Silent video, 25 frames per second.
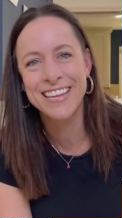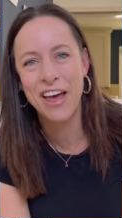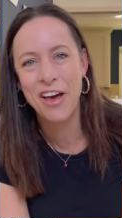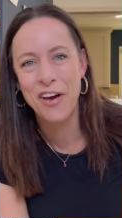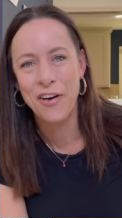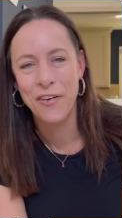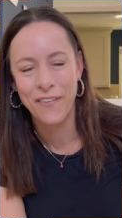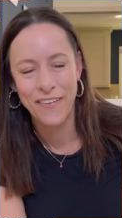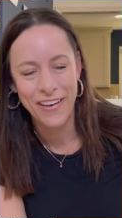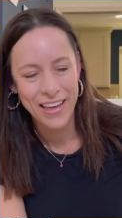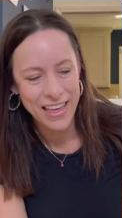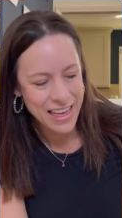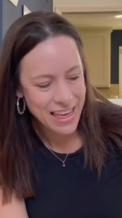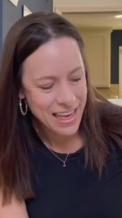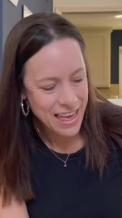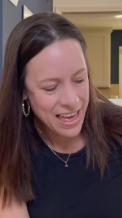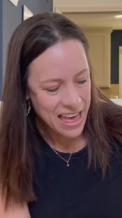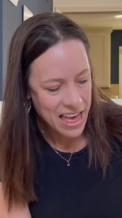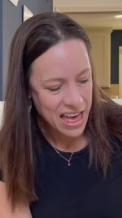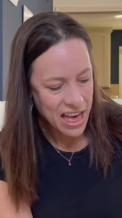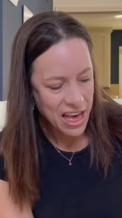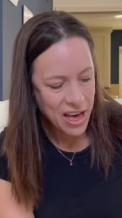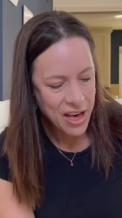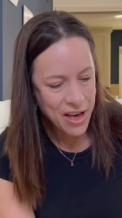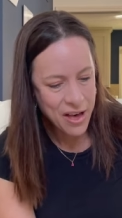So,
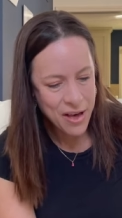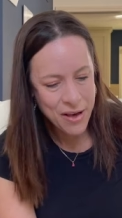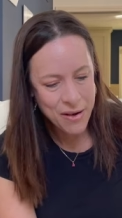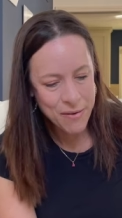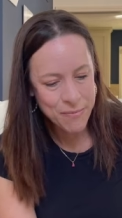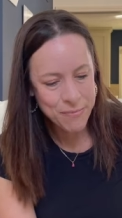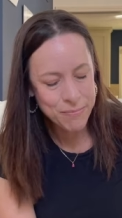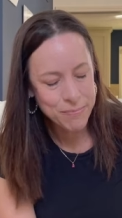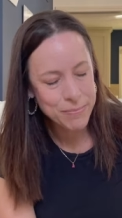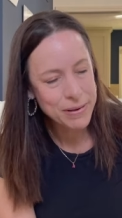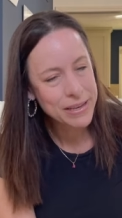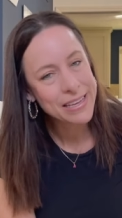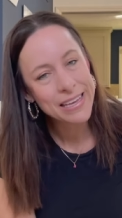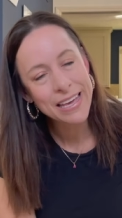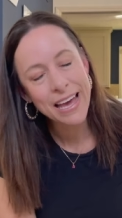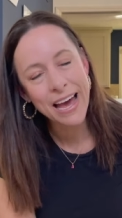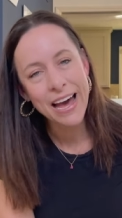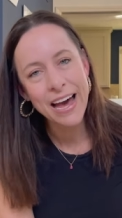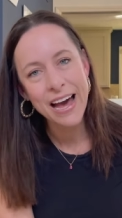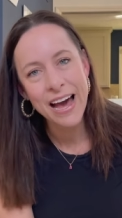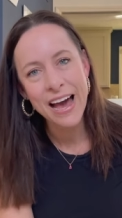um, but yeah,